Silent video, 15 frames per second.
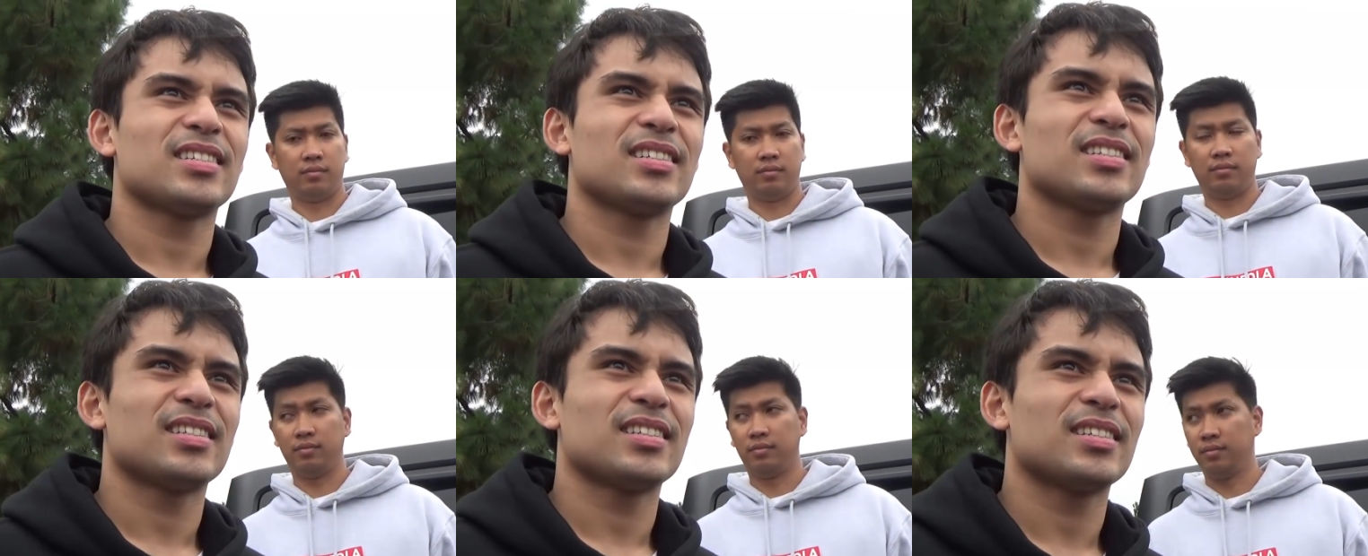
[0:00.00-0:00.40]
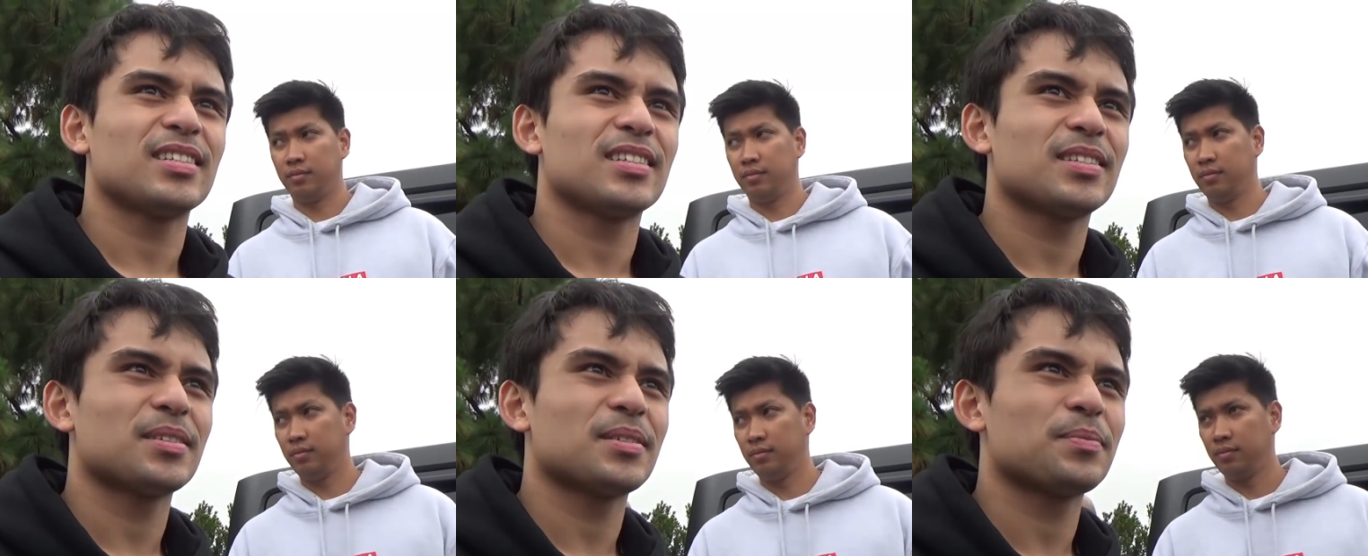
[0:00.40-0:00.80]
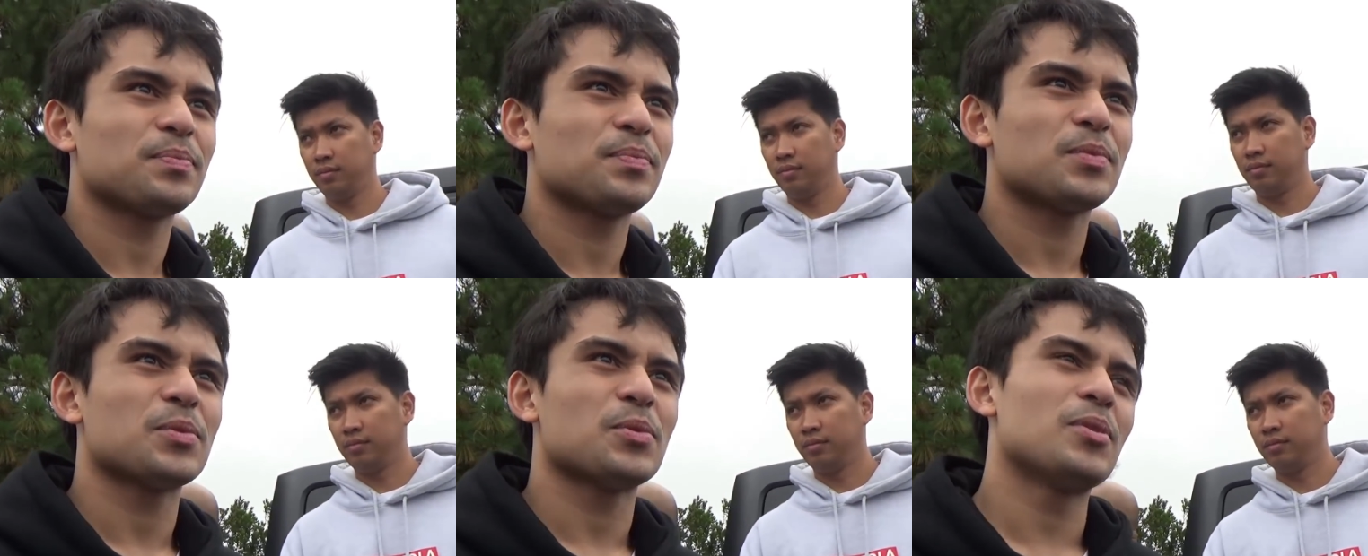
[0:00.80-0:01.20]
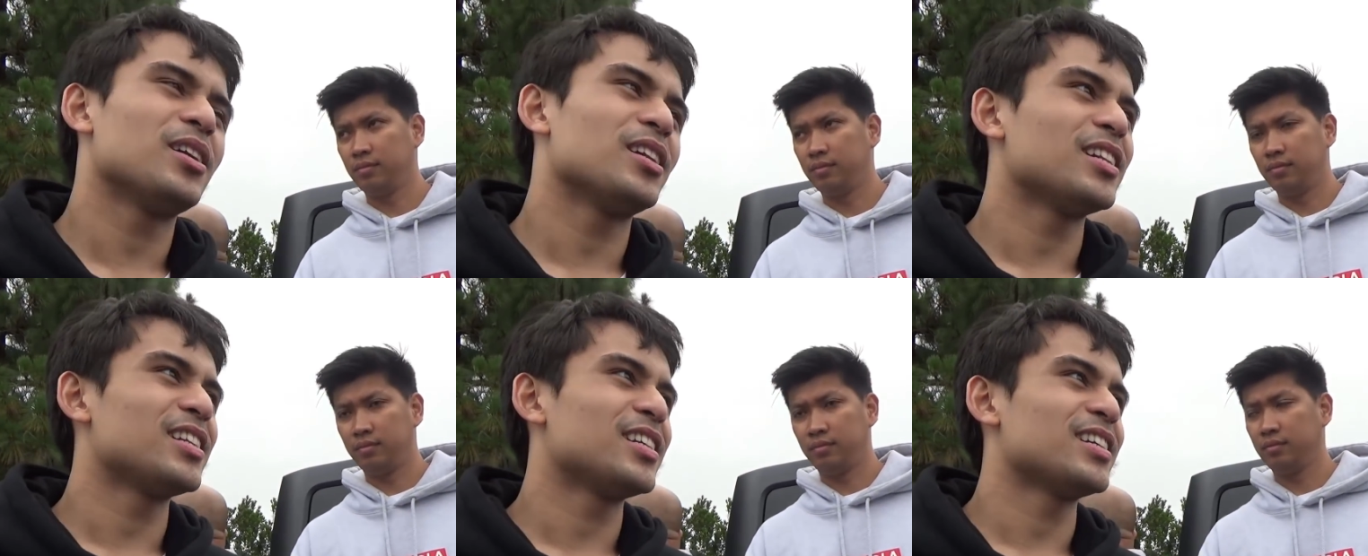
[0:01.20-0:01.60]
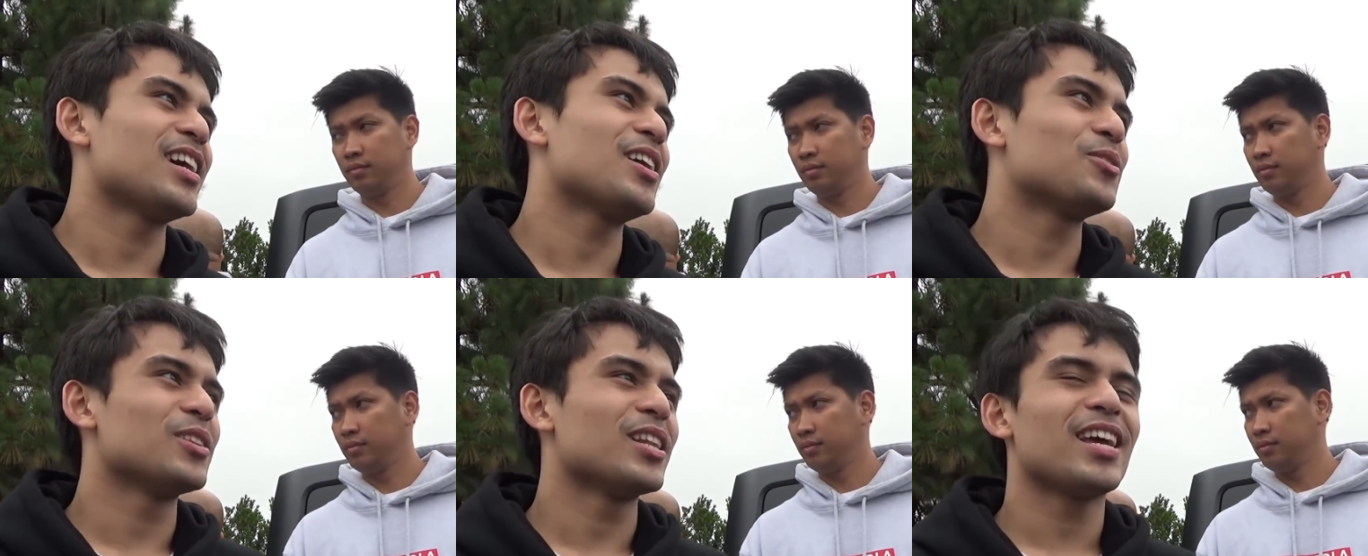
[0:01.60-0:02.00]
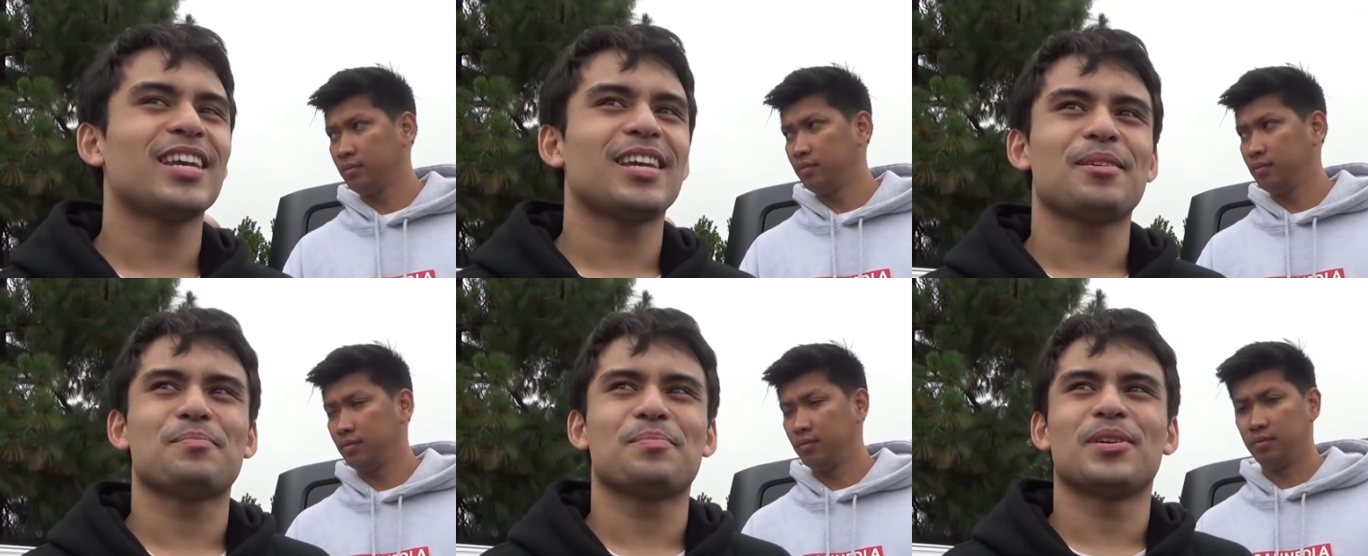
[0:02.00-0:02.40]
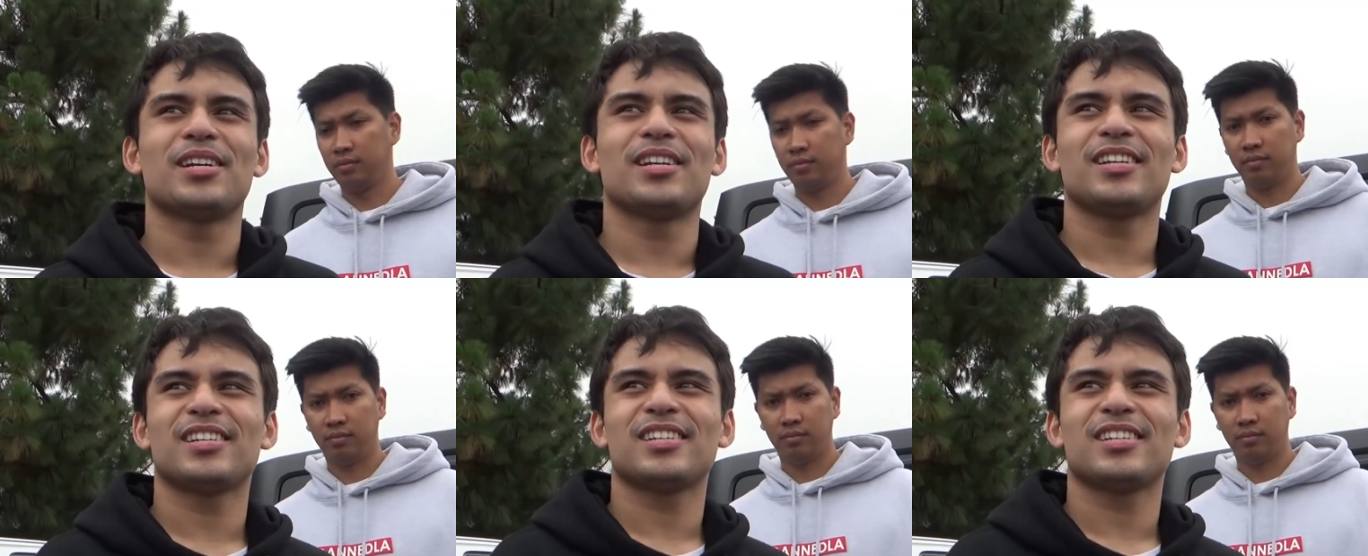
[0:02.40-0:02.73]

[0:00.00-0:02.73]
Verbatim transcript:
Speaker 1: the verbal assault? Well, I don't like it, but